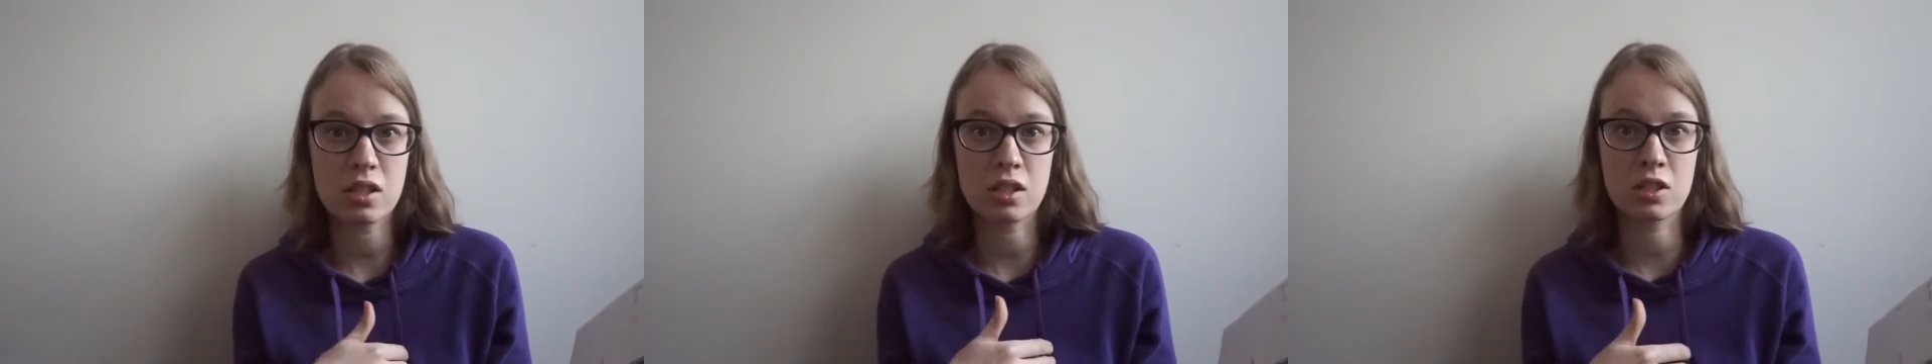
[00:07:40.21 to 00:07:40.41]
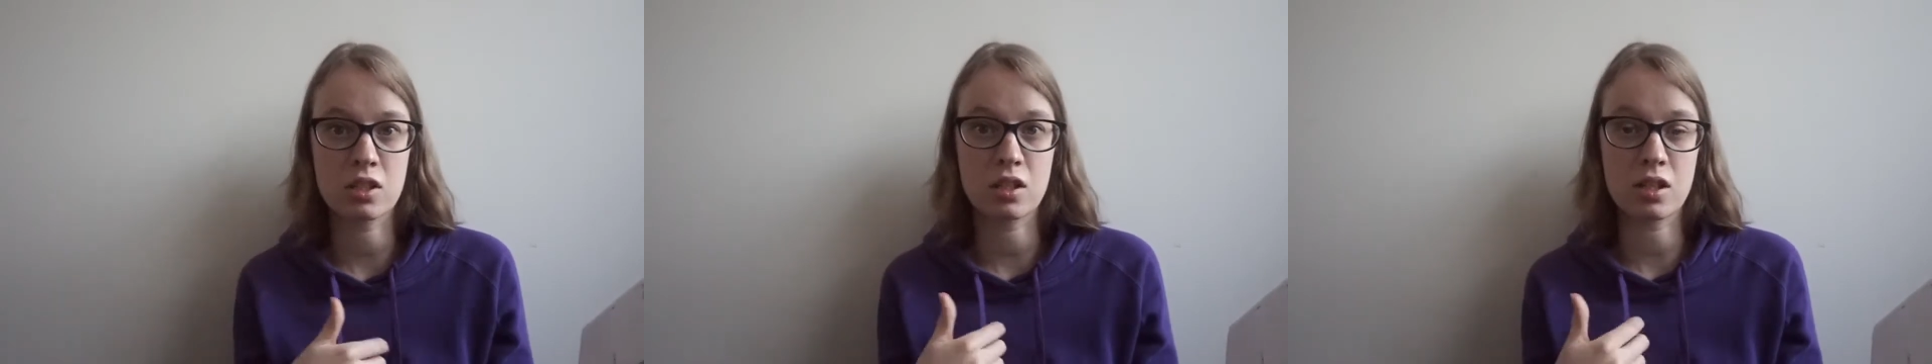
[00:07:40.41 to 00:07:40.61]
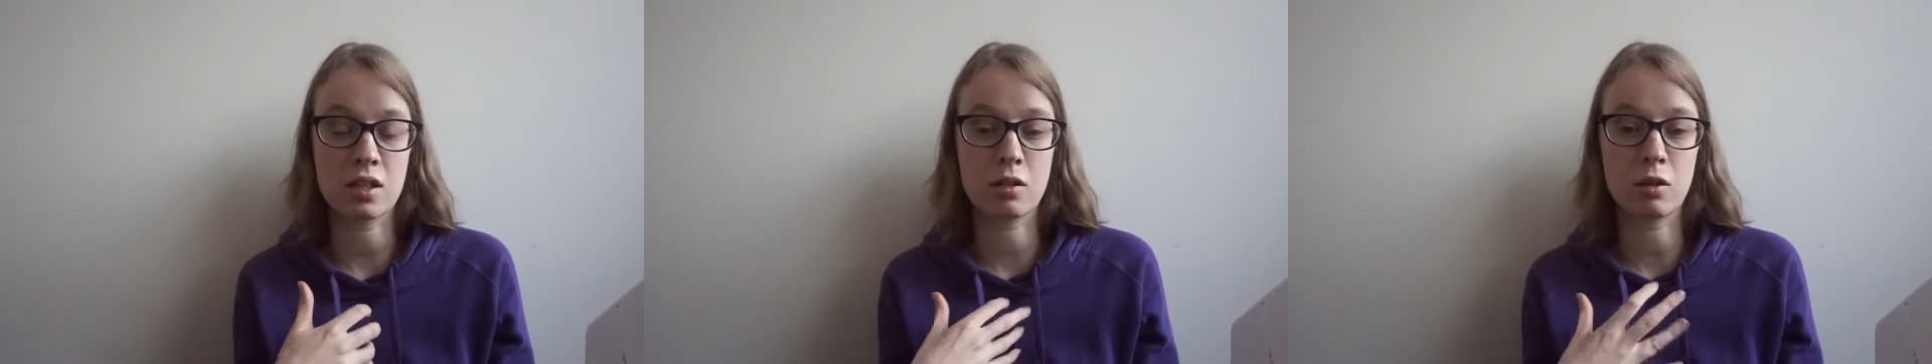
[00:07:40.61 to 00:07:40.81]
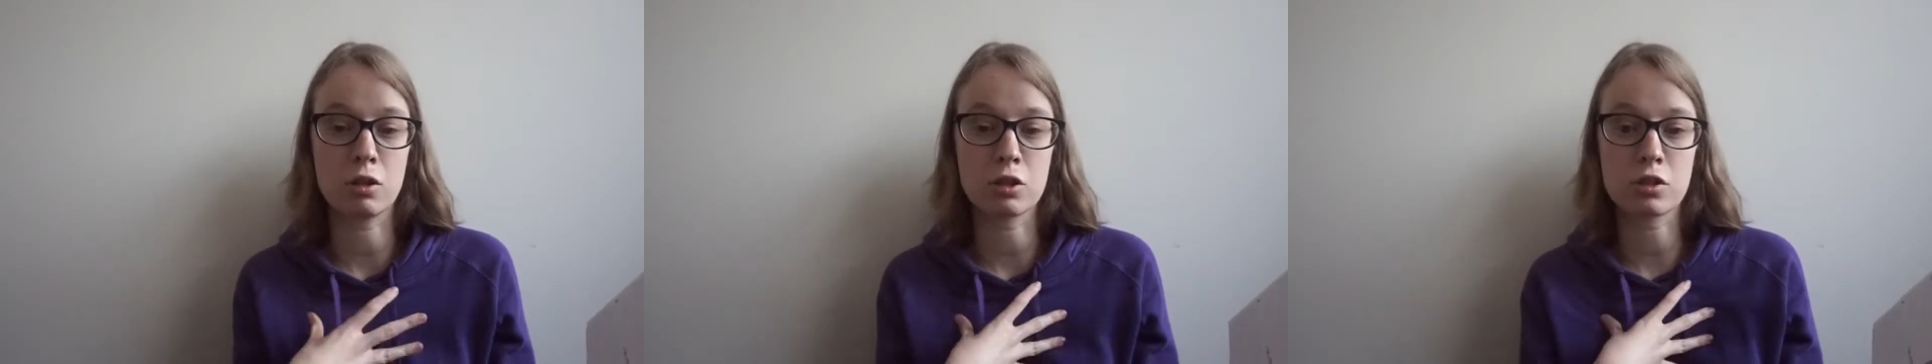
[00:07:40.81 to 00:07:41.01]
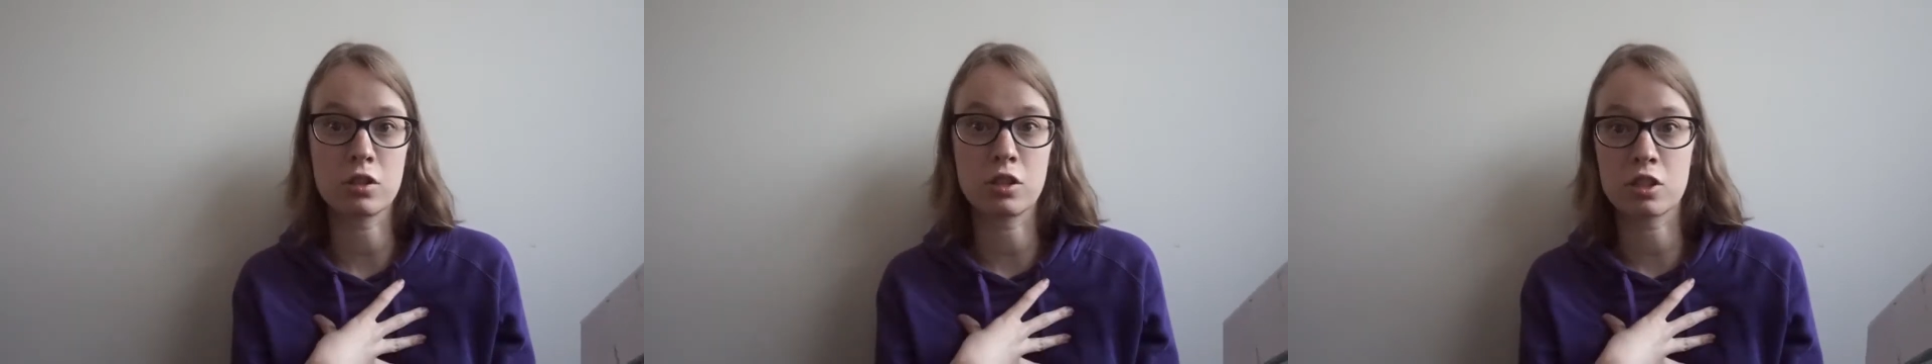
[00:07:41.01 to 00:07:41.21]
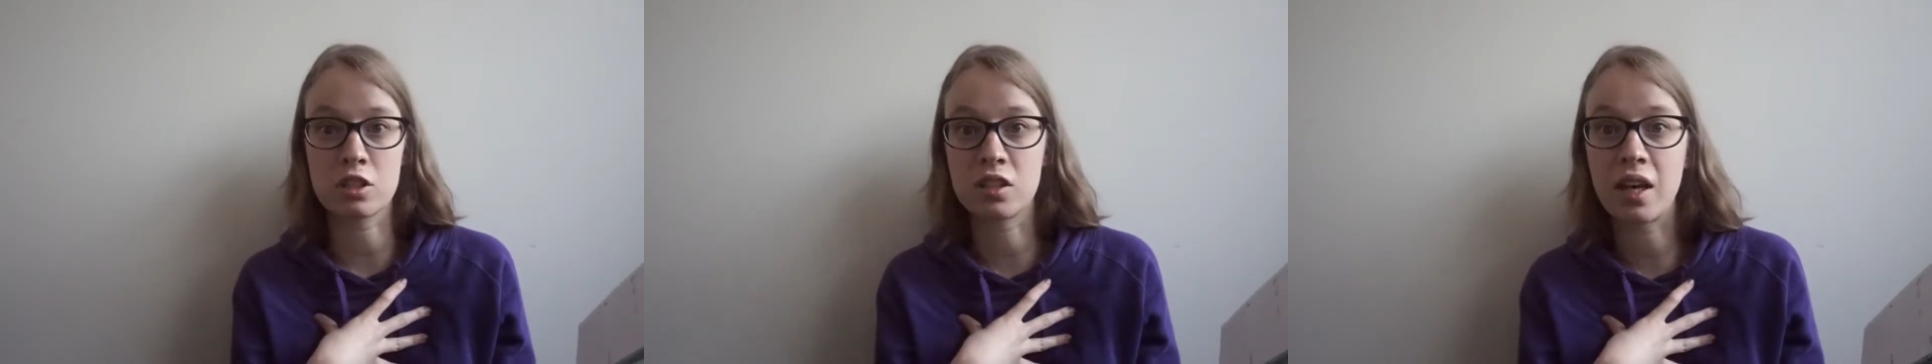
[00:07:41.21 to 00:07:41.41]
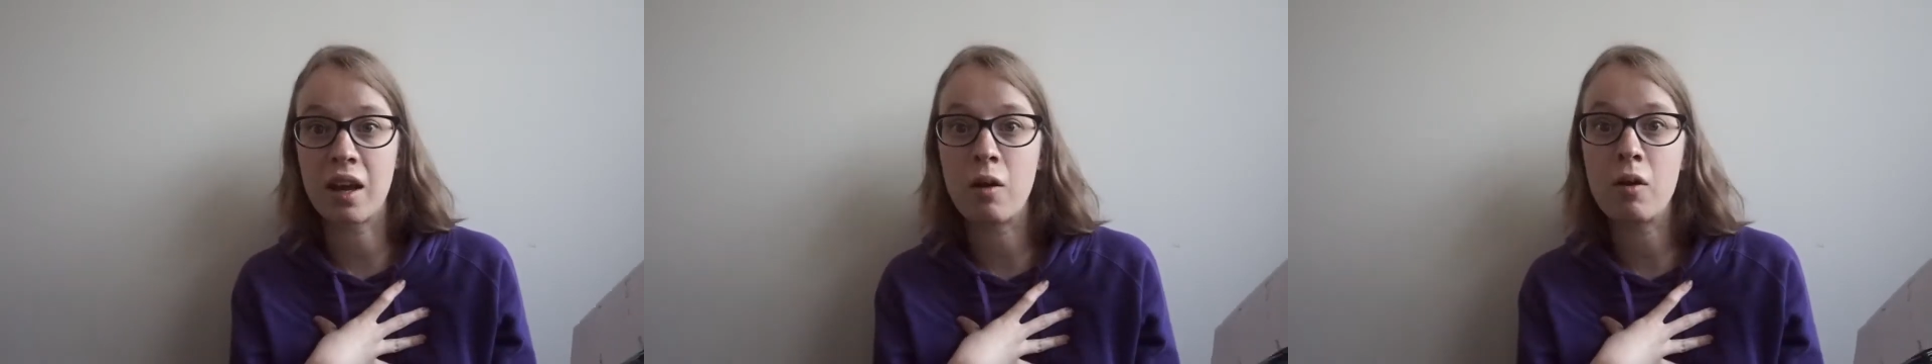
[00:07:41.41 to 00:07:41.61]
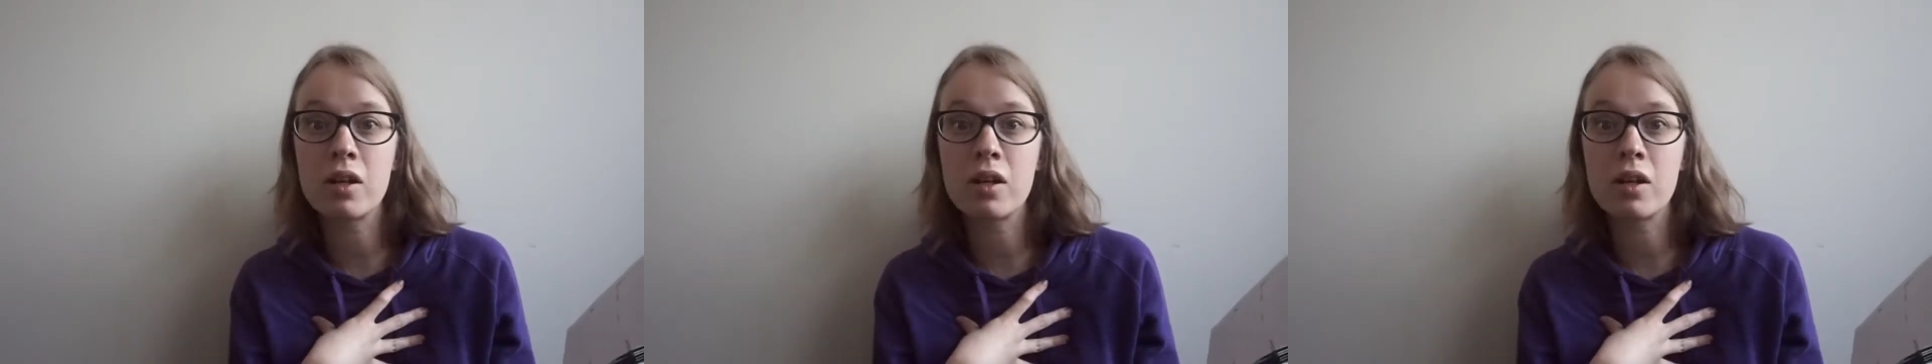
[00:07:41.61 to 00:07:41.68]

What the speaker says: It also does now.